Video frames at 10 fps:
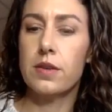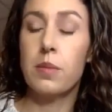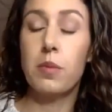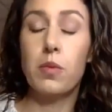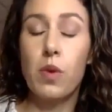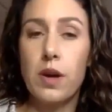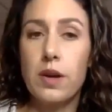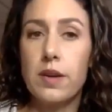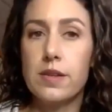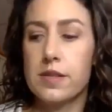number
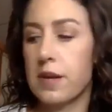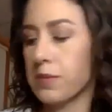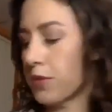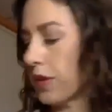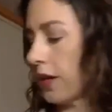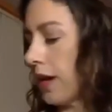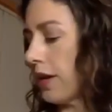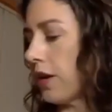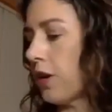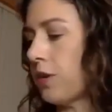one, stopped looking
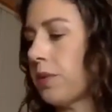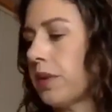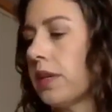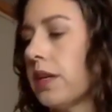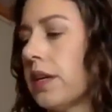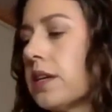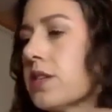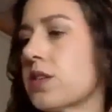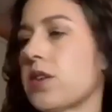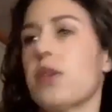at our ability
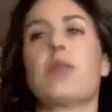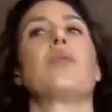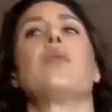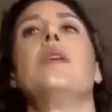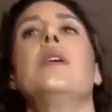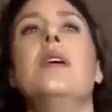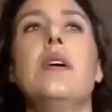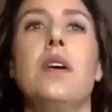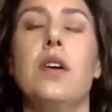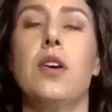to
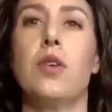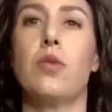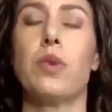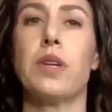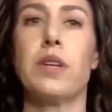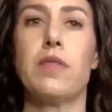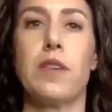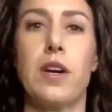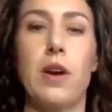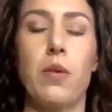really
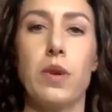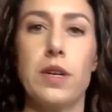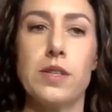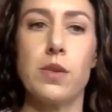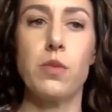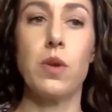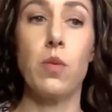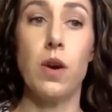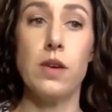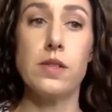figure out what it is that we
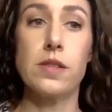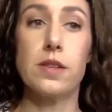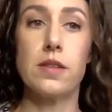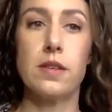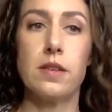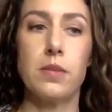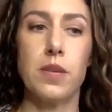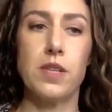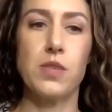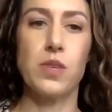want
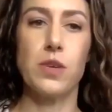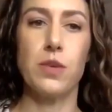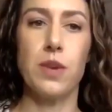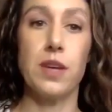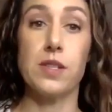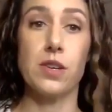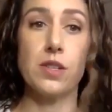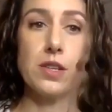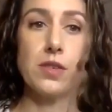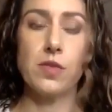because we don't ask
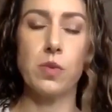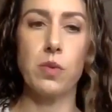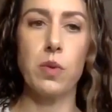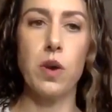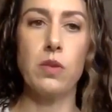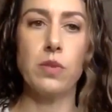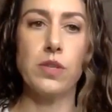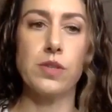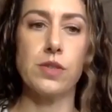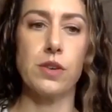ourselves what we want. We
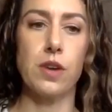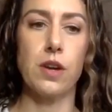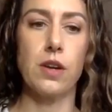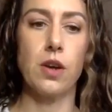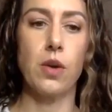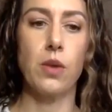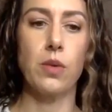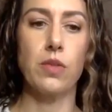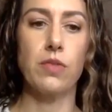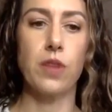just start kind of going
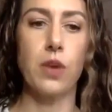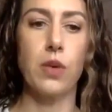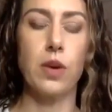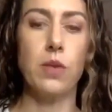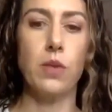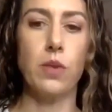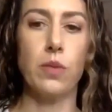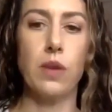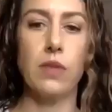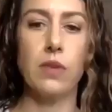with the flow and with
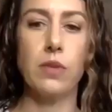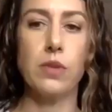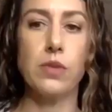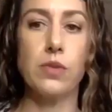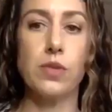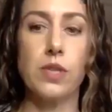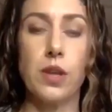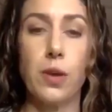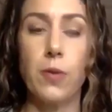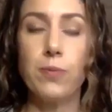whatever we're told to
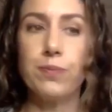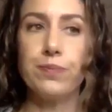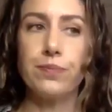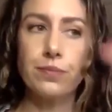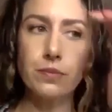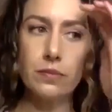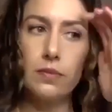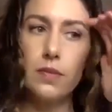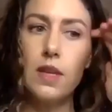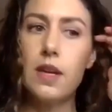do.
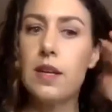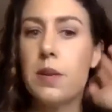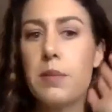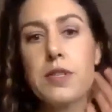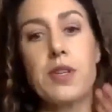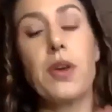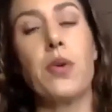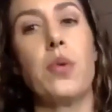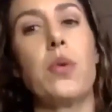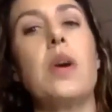And number
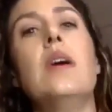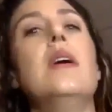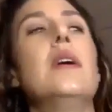two,